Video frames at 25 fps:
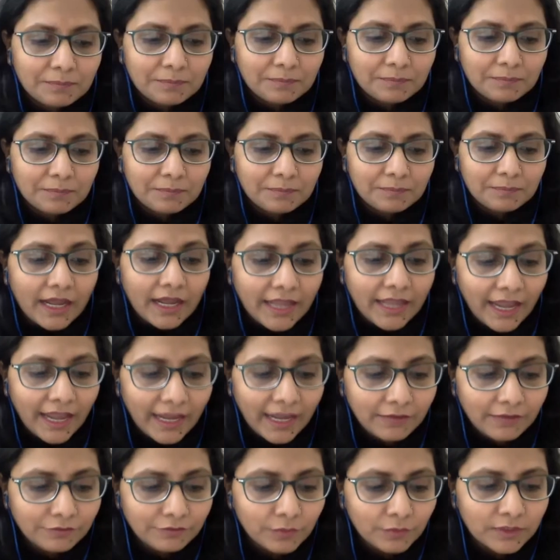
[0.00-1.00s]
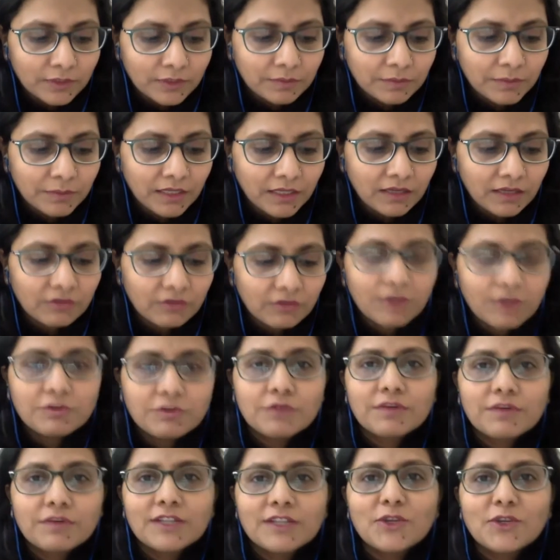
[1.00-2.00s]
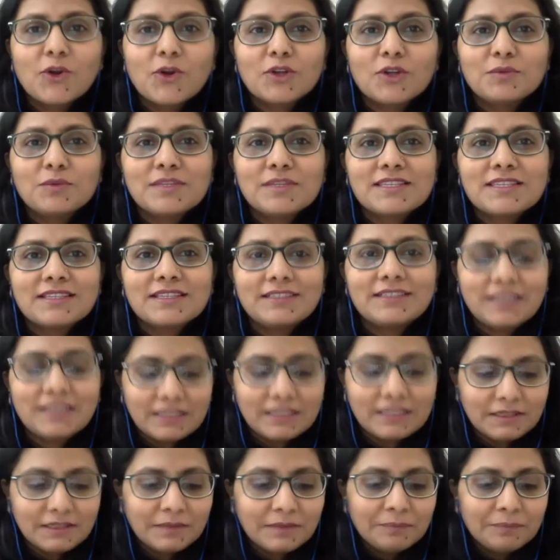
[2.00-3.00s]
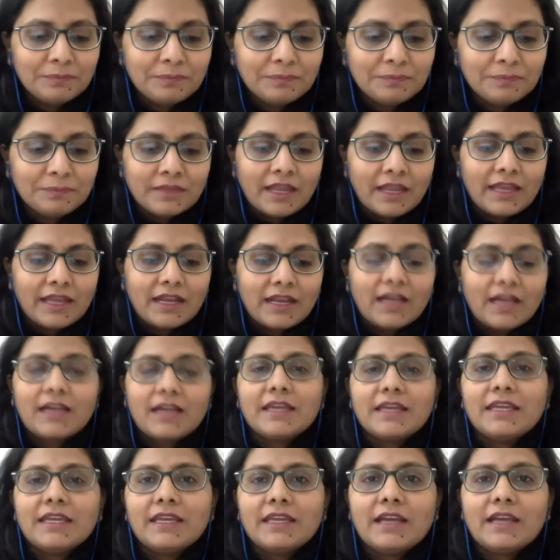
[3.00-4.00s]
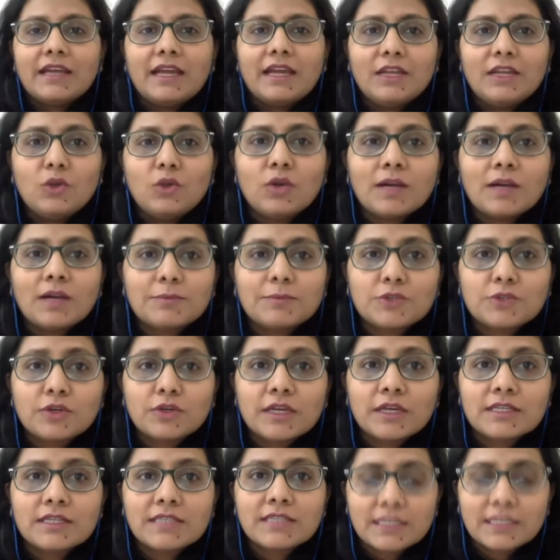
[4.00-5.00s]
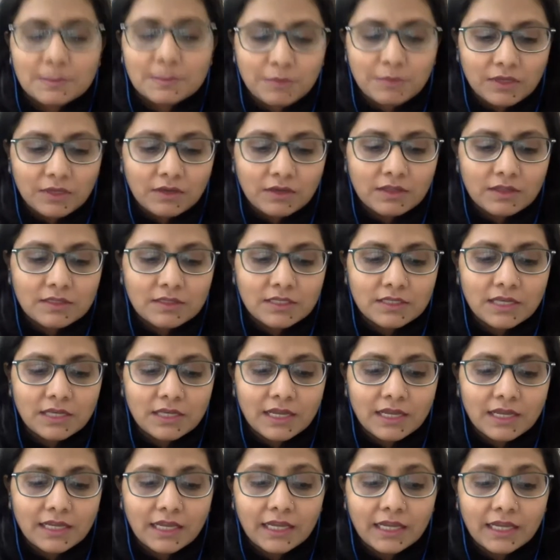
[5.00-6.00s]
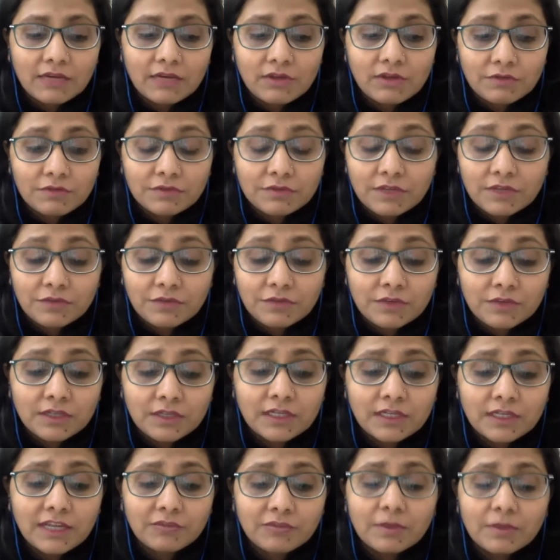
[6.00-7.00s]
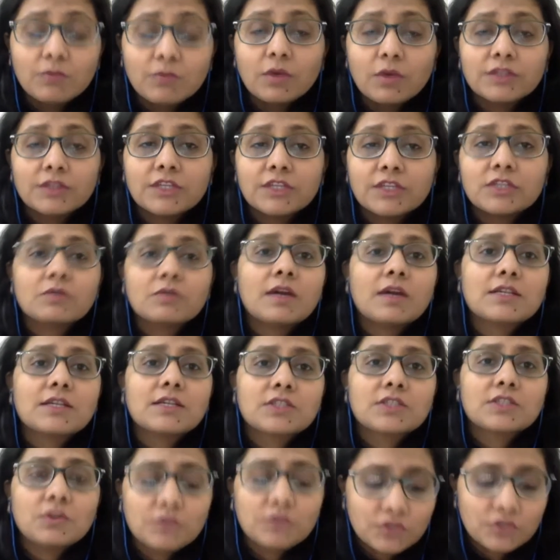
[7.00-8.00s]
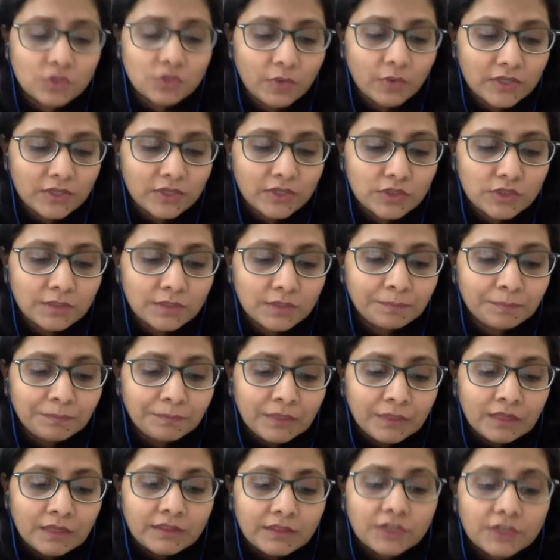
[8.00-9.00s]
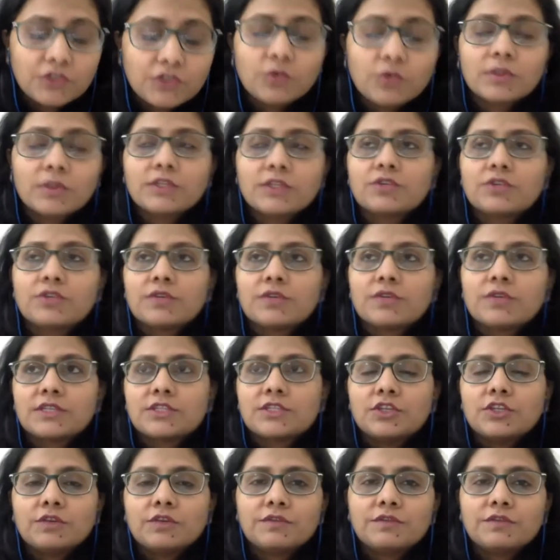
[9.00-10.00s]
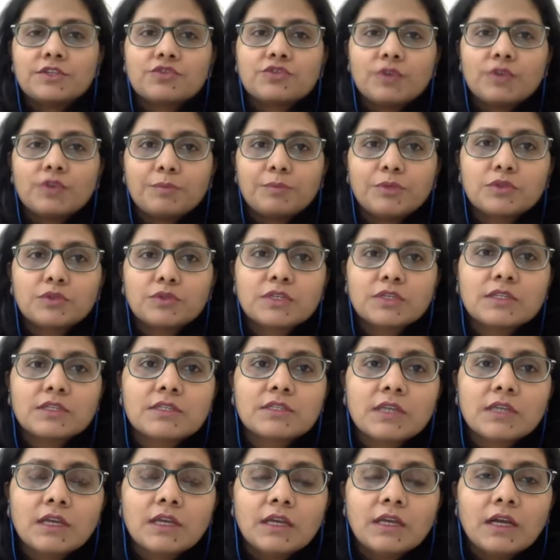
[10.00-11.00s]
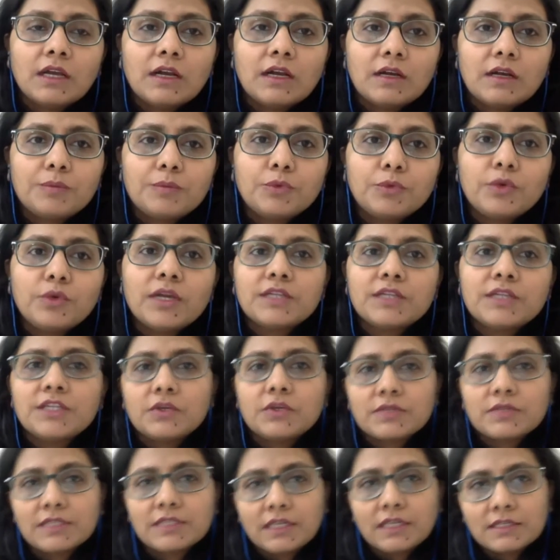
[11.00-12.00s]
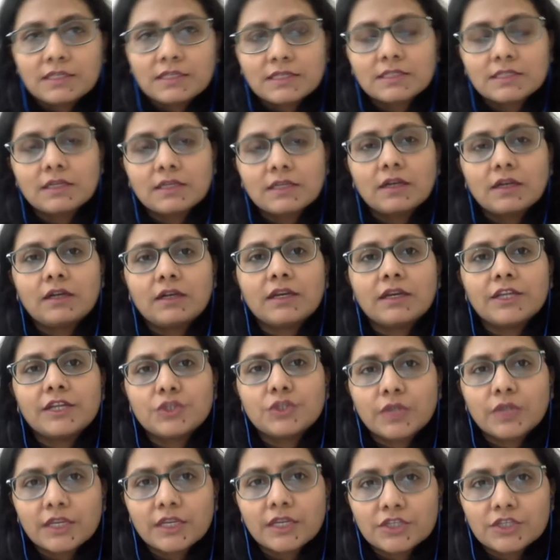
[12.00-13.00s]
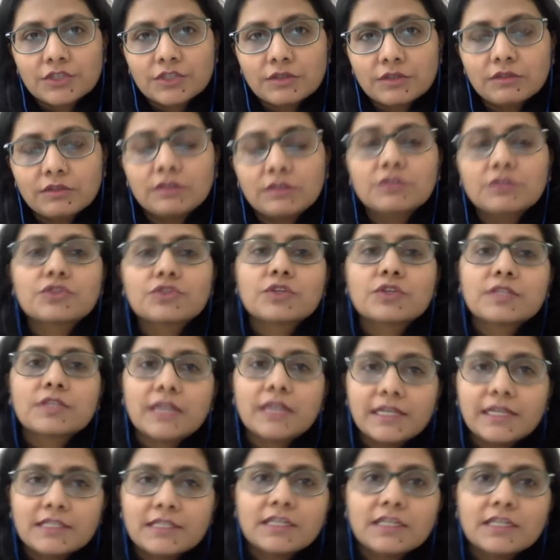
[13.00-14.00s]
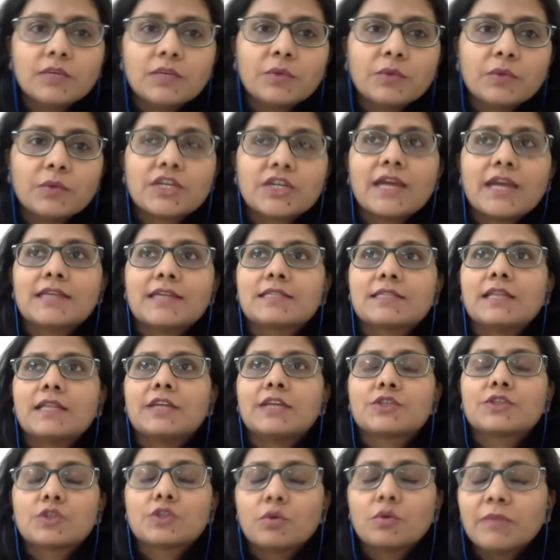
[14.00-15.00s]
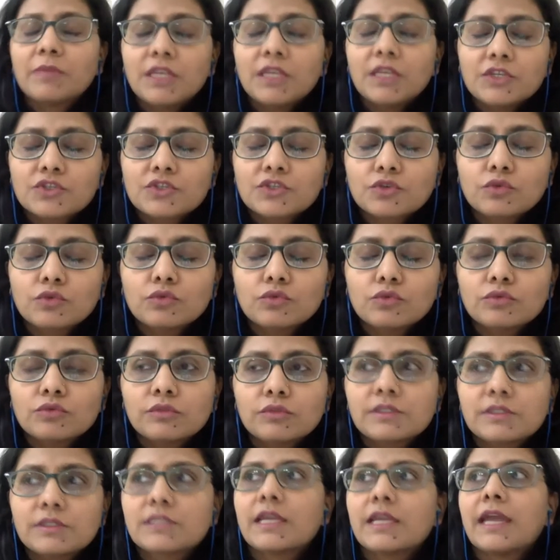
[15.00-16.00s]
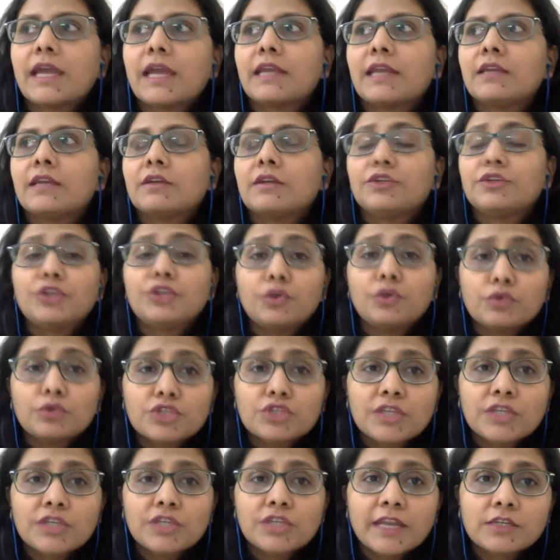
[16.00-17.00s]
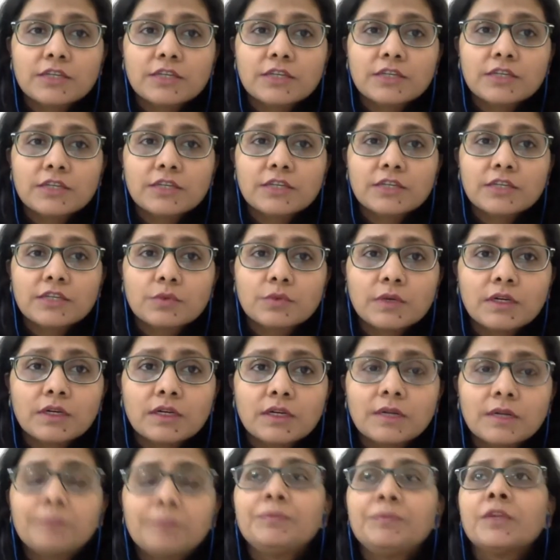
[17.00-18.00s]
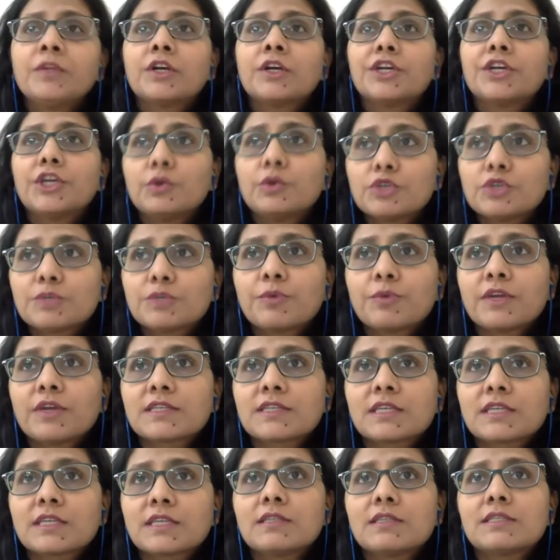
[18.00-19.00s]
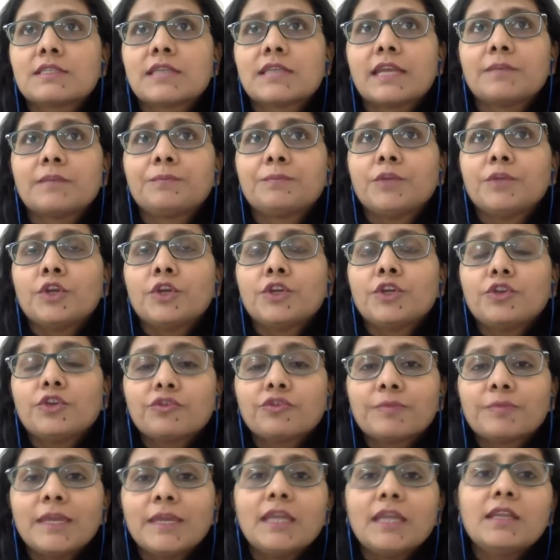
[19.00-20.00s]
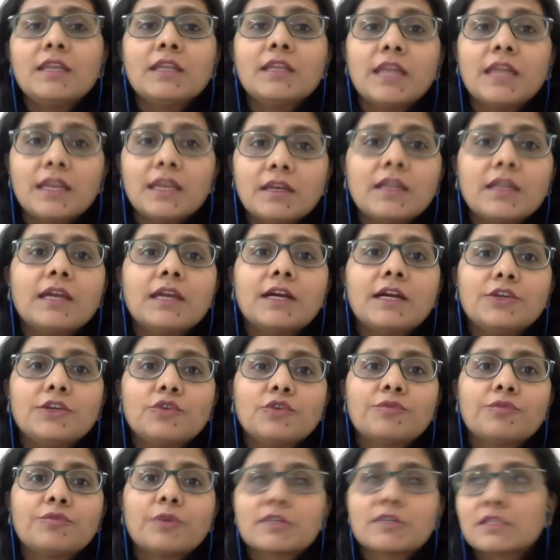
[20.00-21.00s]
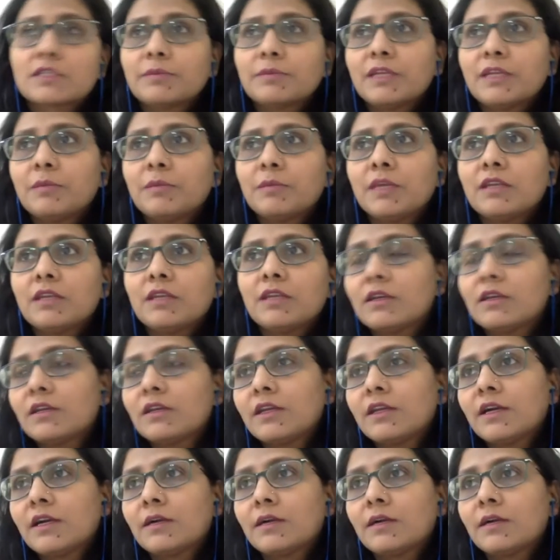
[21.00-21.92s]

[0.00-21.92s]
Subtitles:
I have with me Reverend Father Godvyn Saldanha, and I look up to his experience, and I definitely have been wanting to ask you this question, that you are the trustee of this reputed Pune Diocesan Educational Society, which has like so many schools and a huge network, a huge presence, and you've been in India, you've possibly been in India,